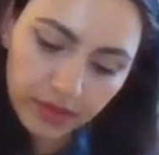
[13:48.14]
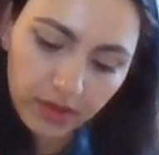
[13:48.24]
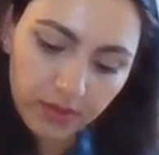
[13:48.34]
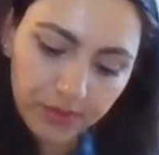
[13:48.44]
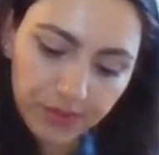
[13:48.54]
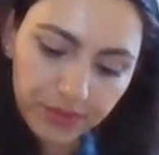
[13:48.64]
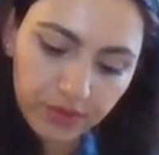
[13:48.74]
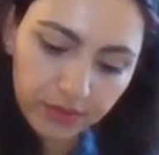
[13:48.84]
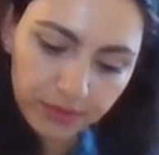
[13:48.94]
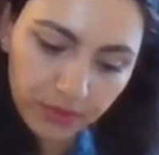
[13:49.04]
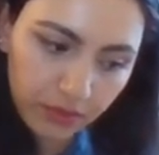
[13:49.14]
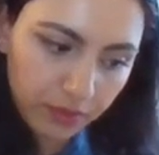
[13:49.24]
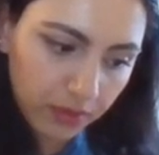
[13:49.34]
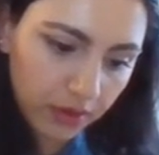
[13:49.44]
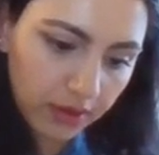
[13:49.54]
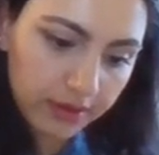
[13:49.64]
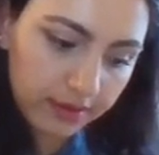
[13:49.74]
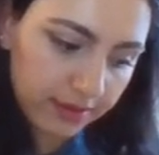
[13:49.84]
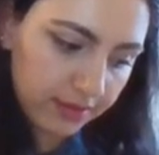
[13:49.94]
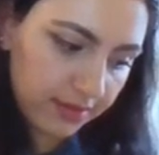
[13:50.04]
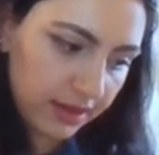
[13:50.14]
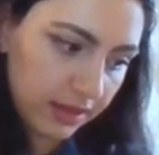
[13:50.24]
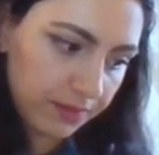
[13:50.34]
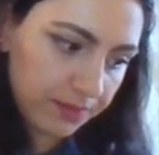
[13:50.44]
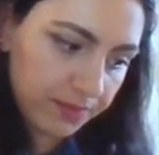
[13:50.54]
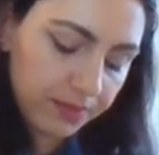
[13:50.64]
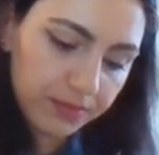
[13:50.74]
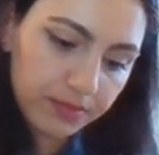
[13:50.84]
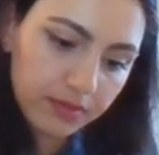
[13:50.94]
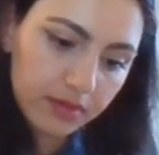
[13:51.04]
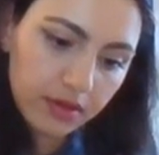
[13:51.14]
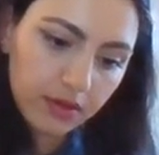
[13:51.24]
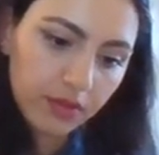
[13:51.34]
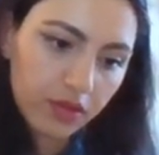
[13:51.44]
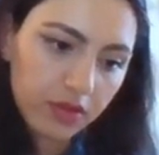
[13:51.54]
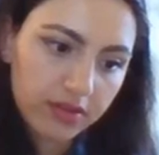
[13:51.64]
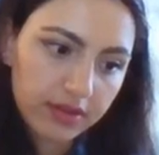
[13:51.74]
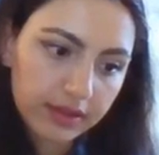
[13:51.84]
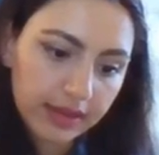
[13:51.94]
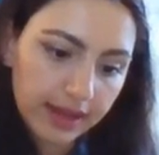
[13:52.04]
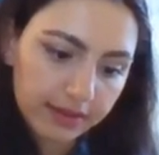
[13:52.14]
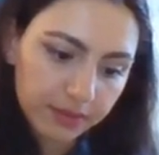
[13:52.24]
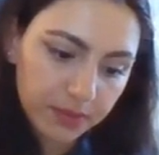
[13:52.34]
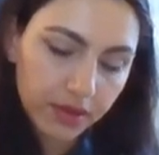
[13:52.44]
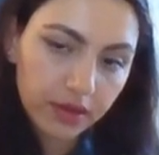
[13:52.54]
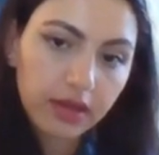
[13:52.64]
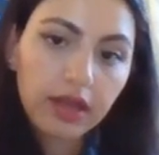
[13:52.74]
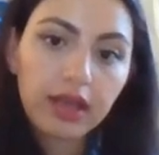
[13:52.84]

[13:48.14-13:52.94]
going to do part C, which is the last part